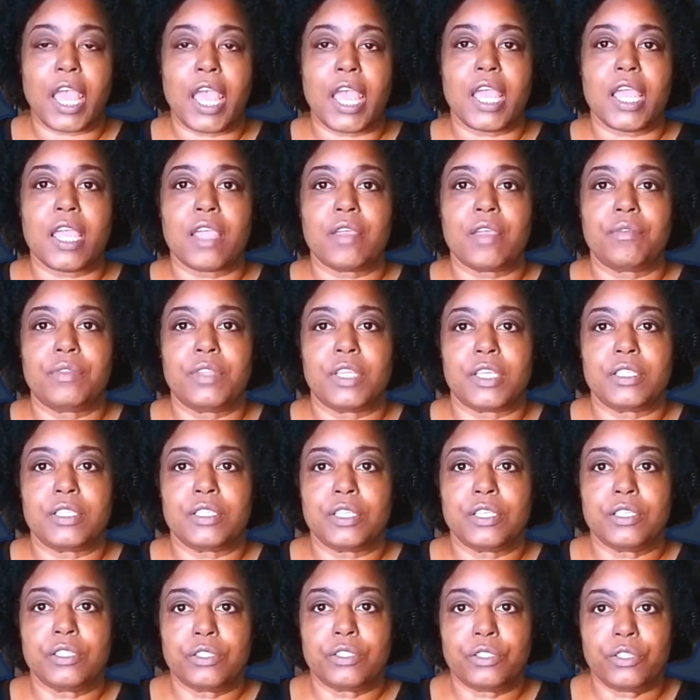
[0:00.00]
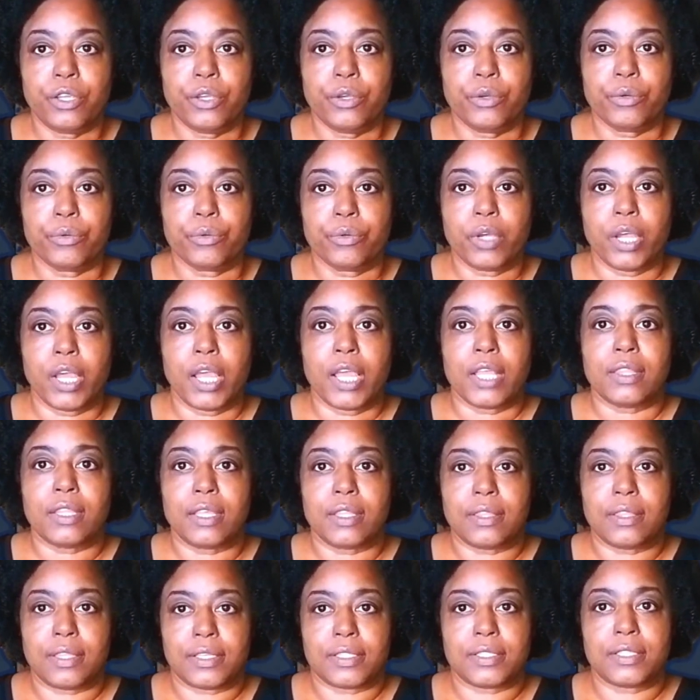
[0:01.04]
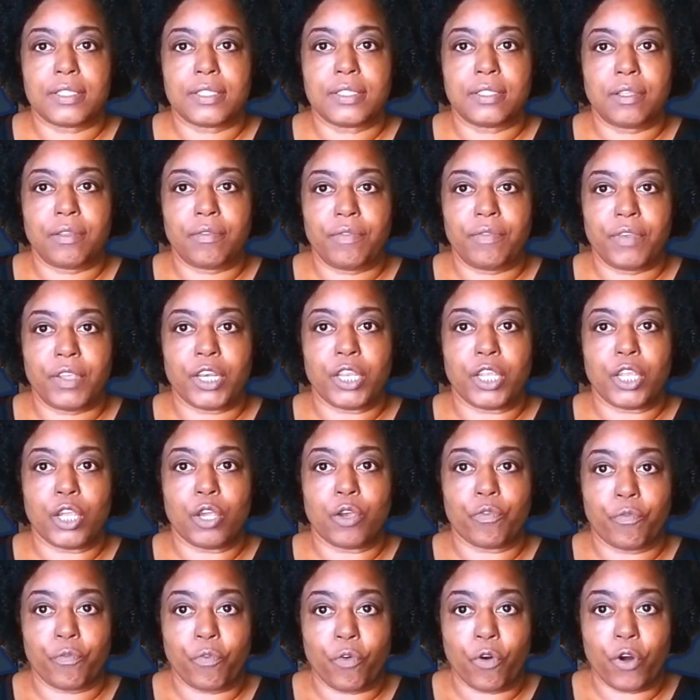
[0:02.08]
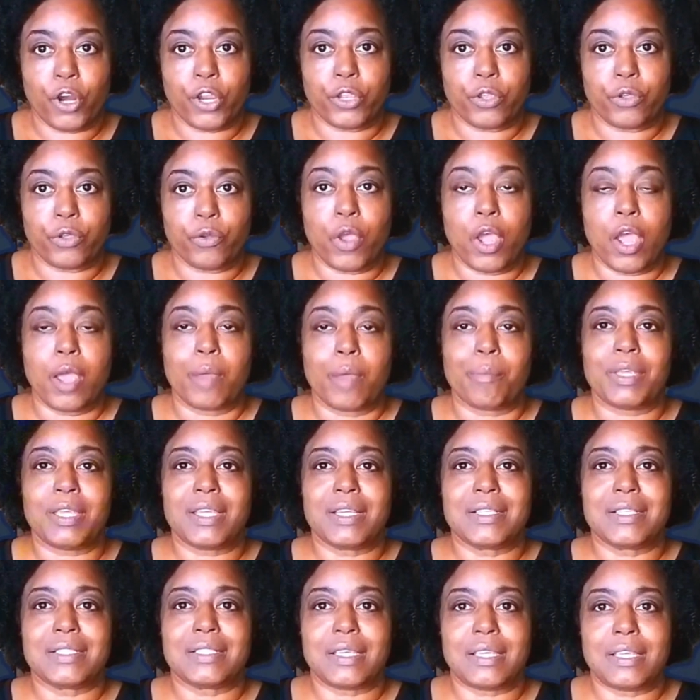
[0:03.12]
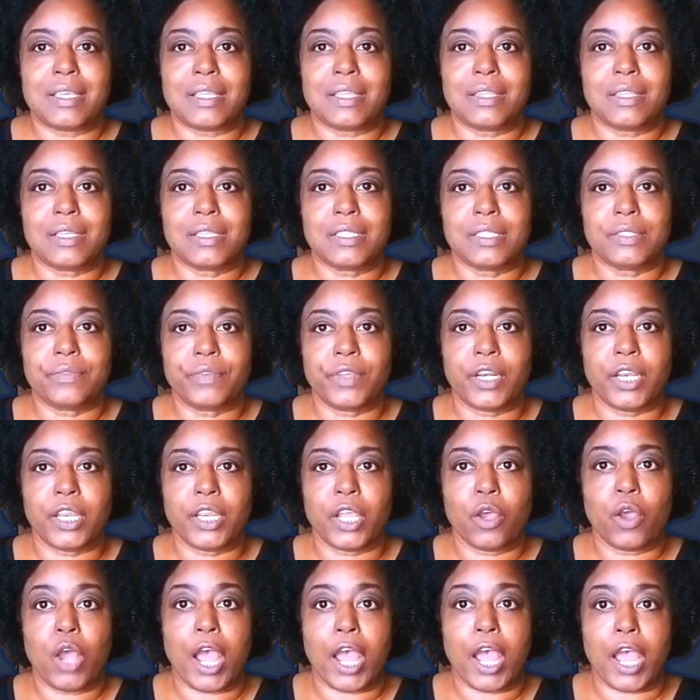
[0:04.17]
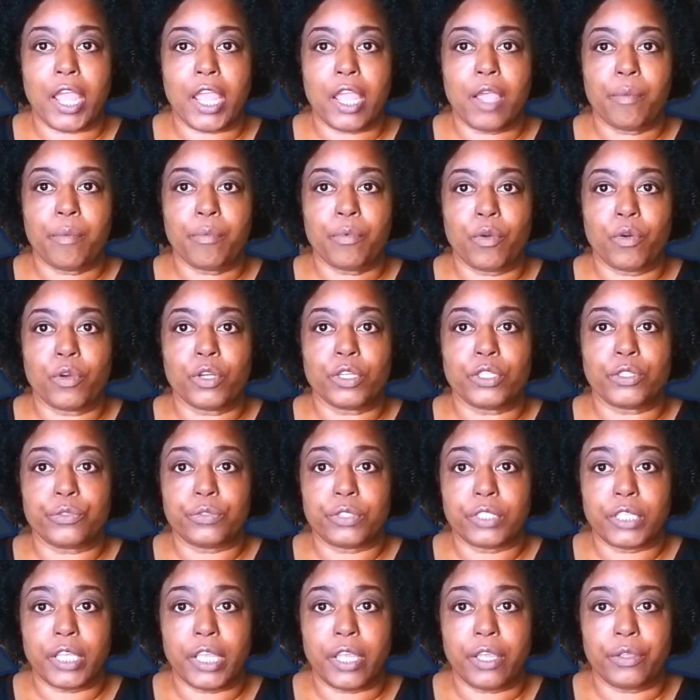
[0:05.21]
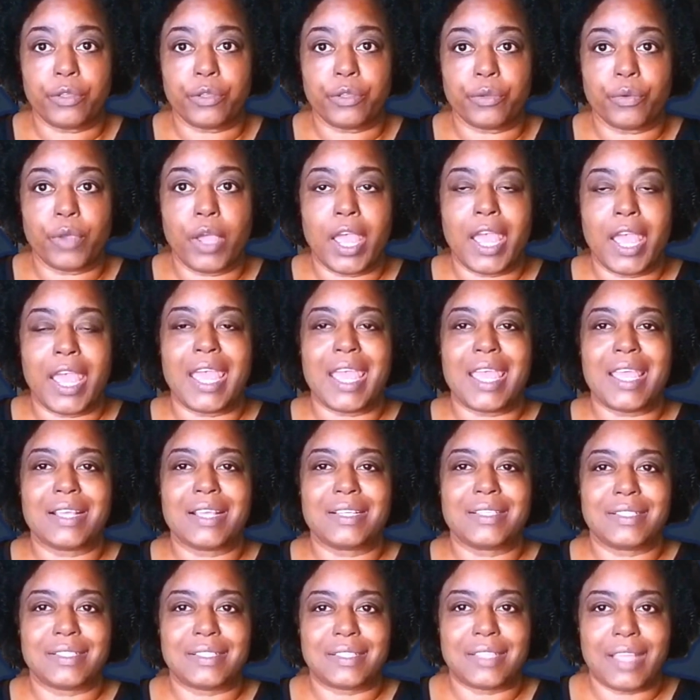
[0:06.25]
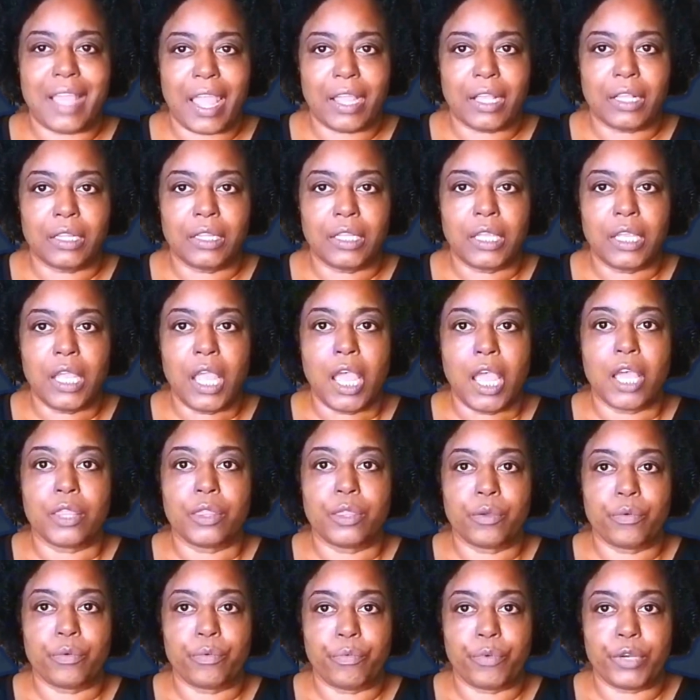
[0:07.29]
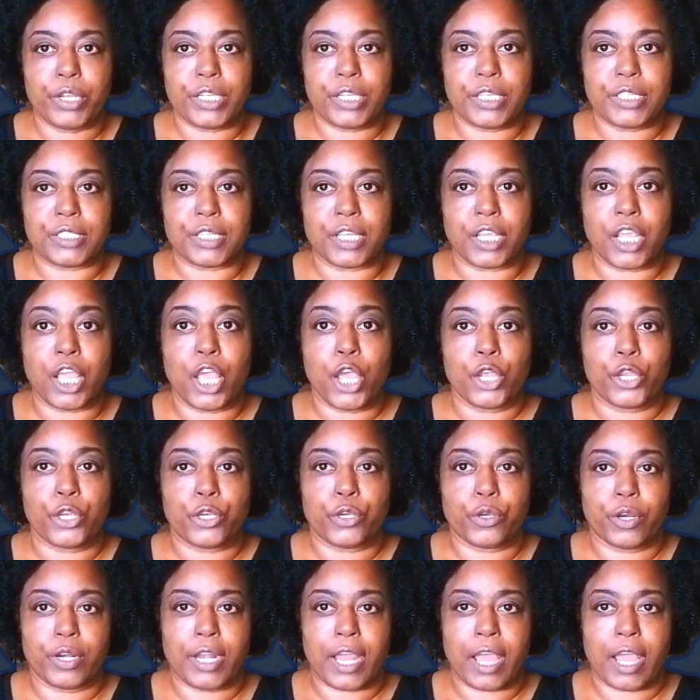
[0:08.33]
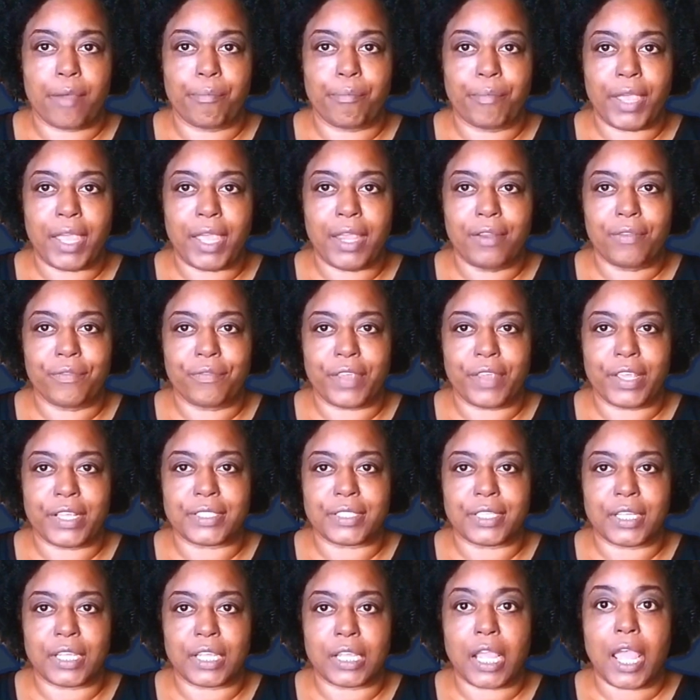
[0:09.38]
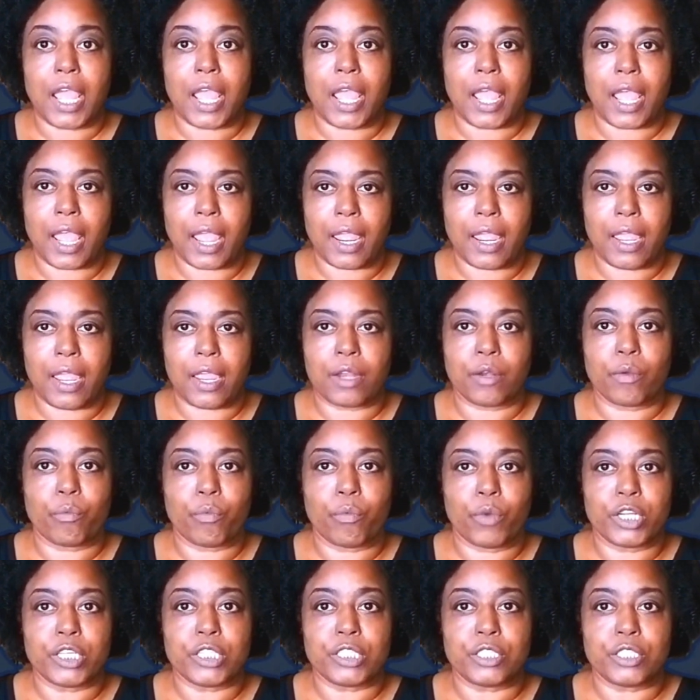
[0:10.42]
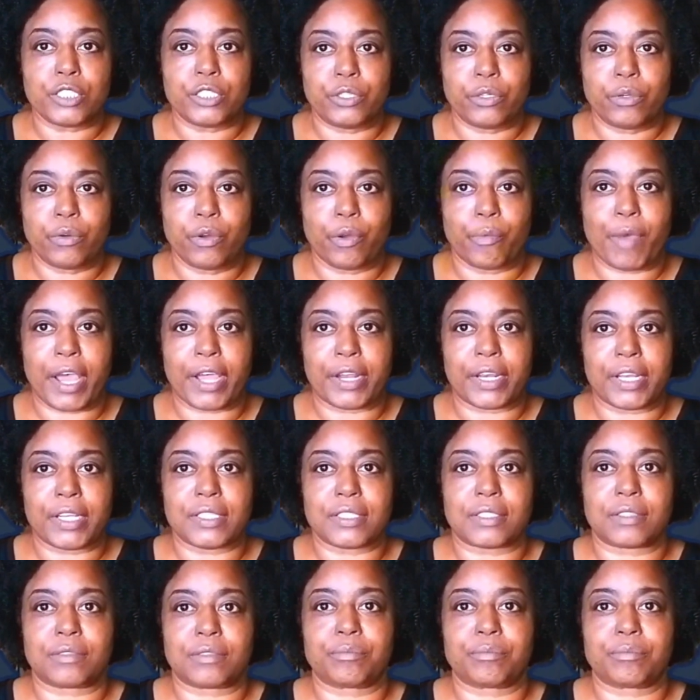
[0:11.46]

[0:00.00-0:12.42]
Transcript: If this is you, then this is the video for you, because in this video I am going to tell you exactly the reason you're not manifesting and what to do about it.